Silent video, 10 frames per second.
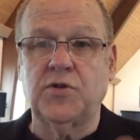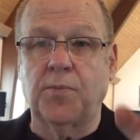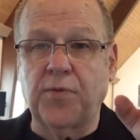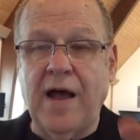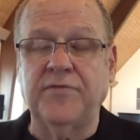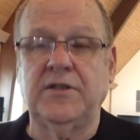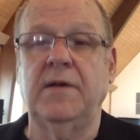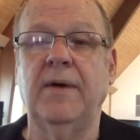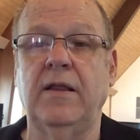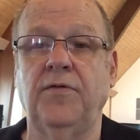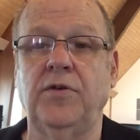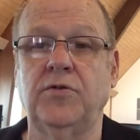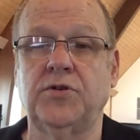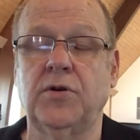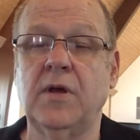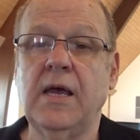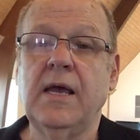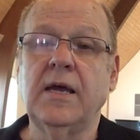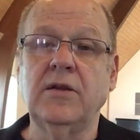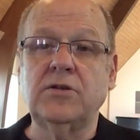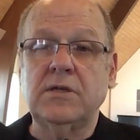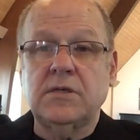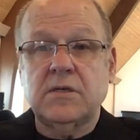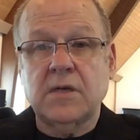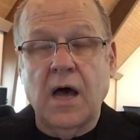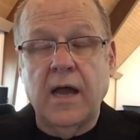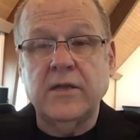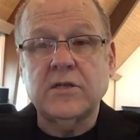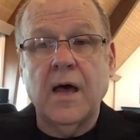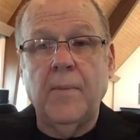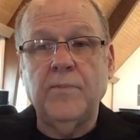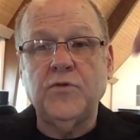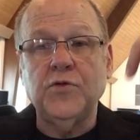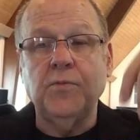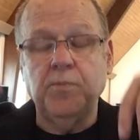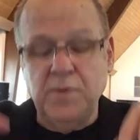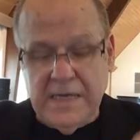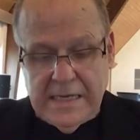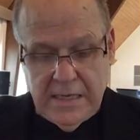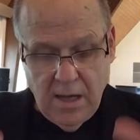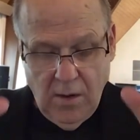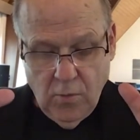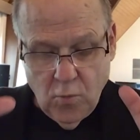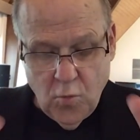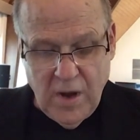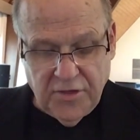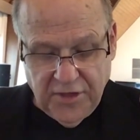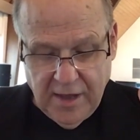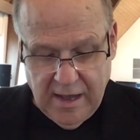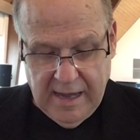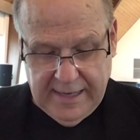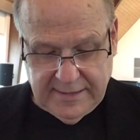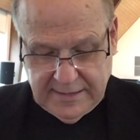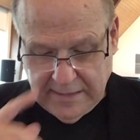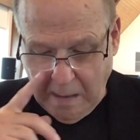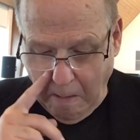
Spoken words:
or prophecy about the future. In Jesus, God has come to be with us.